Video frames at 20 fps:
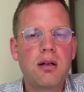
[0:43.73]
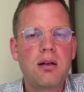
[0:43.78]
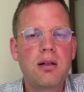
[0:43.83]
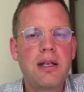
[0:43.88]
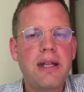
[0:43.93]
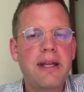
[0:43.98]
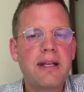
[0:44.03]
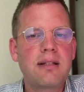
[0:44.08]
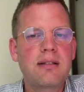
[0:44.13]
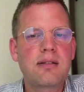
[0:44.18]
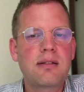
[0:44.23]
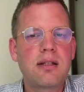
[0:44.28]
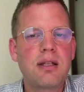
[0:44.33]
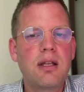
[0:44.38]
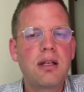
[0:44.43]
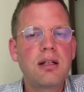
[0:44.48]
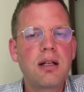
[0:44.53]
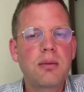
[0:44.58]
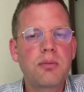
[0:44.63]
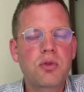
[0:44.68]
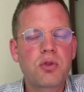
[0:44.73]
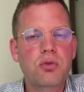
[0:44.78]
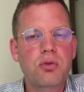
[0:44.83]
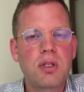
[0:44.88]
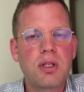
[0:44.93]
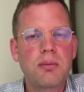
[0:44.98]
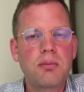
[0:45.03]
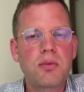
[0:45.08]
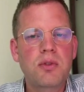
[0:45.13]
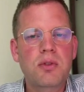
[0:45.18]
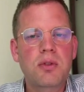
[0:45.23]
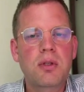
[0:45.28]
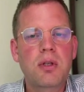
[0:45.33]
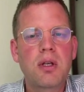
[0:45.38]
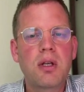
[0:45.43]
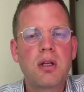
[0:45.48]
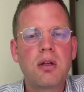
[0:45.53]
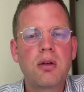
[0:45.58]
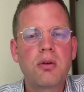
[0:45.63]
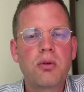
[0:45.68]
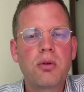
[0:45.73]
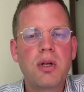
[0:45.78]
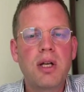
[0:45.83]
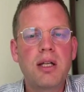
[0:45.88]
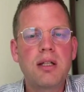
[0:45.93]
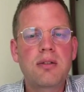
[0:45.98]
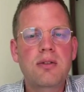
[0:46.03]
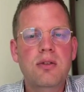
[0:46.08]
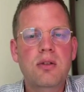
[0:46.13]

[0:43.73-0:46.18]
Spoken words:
legacy income streams, right?